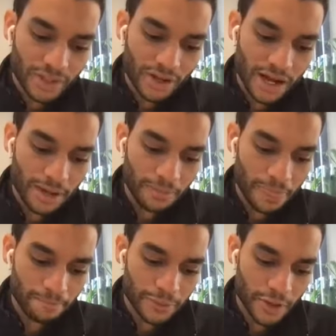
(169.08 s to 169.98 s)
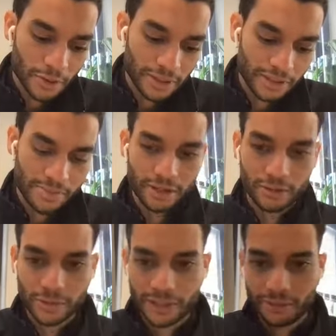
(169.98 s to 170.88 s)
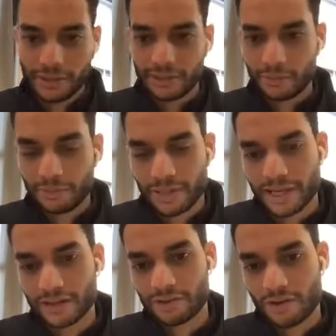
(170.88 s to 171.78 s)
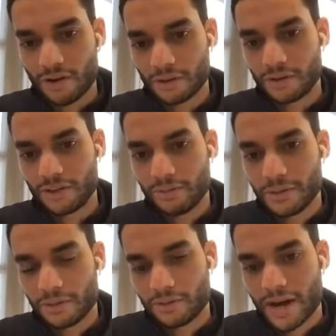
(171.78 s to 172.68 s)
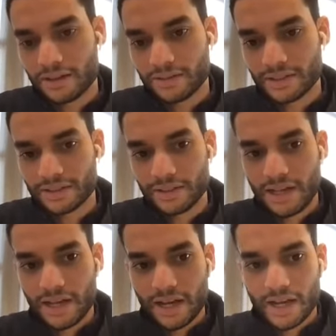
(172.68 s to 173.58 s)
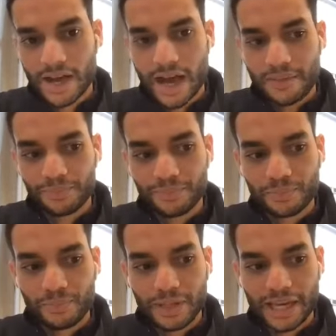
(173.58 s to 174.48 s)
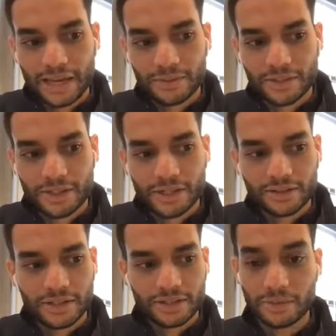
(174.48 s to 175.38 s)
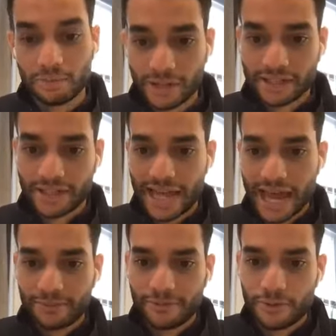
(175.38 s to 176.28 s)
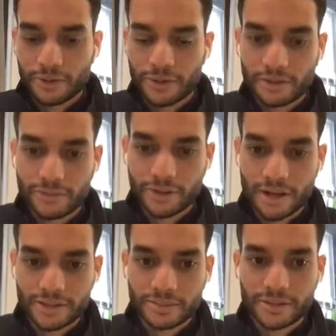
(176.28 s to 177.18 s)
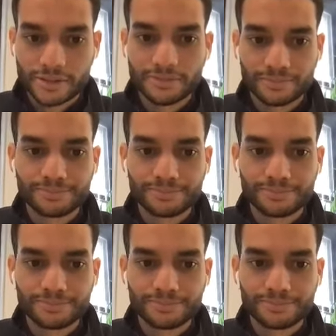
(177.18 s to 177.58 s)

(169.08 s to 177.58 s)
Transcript: So in the middle, we play a strong, middle ground and being able to bridge the gap for customers.